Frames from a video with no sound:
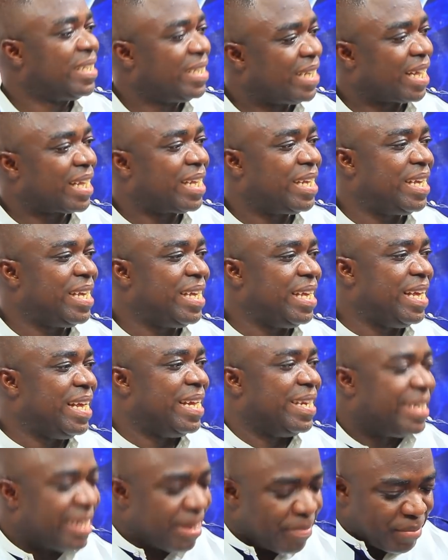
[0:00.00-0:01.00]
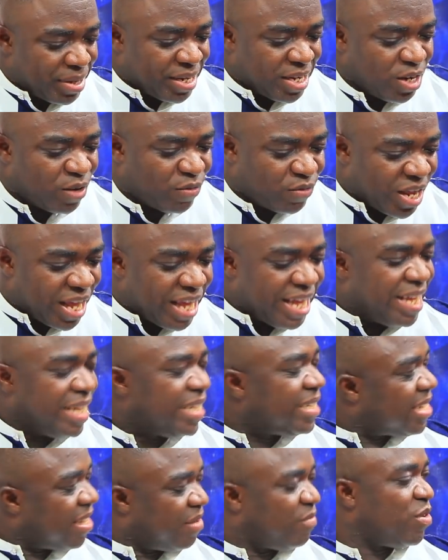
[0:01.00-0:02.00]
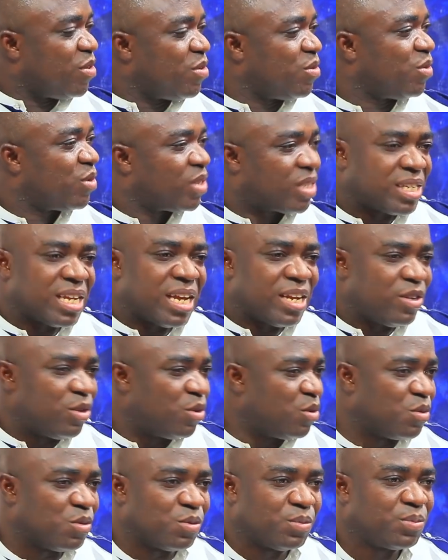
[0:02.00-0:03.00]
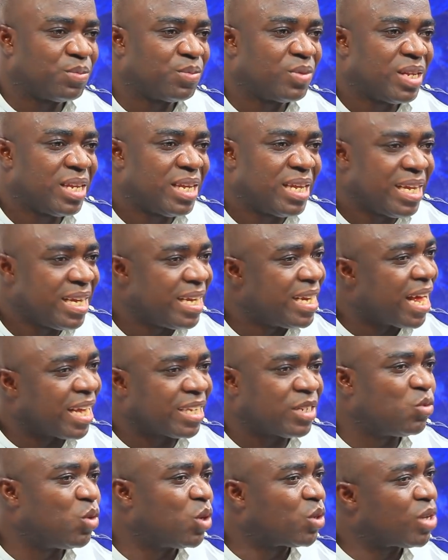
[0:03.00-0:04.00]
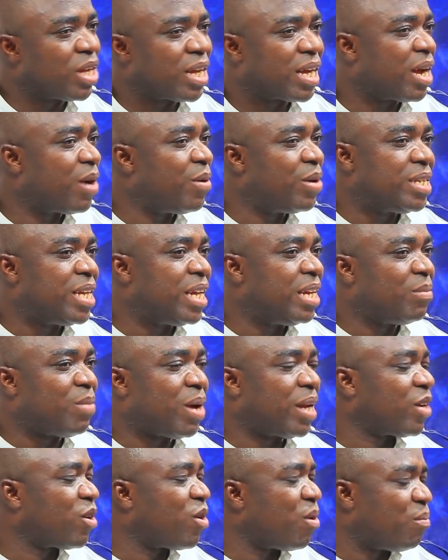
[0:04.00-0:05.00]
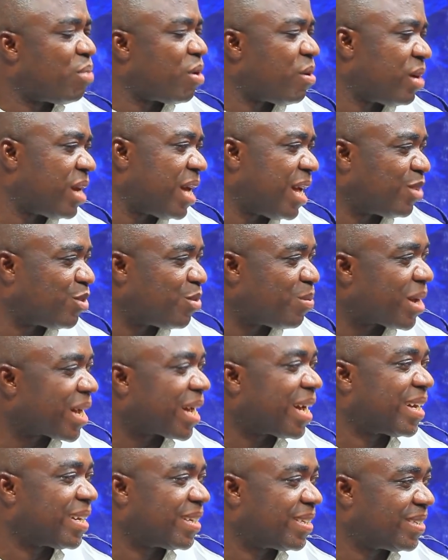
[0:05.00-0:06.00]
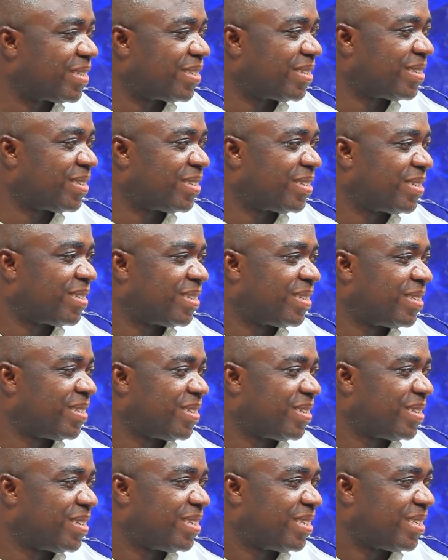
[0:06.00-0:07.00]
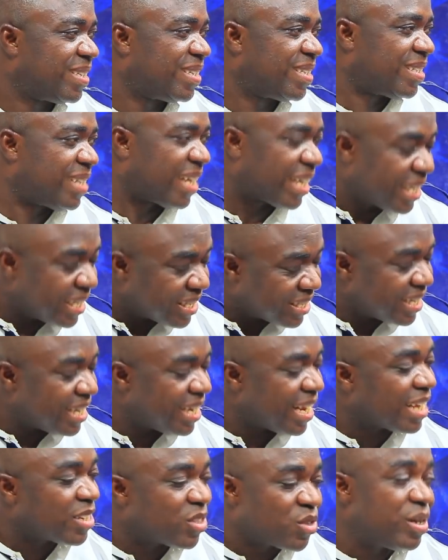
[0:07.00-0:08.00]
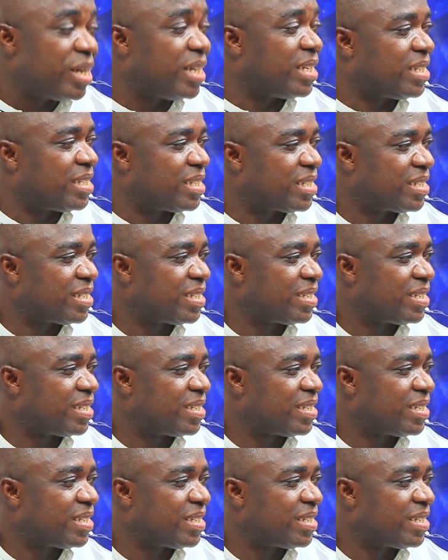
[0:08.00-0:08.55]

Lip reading: Jackie, in the middle of the interview, said no. He doesn't want to encourage anybody comparing her to Becca. Jackie said that straight.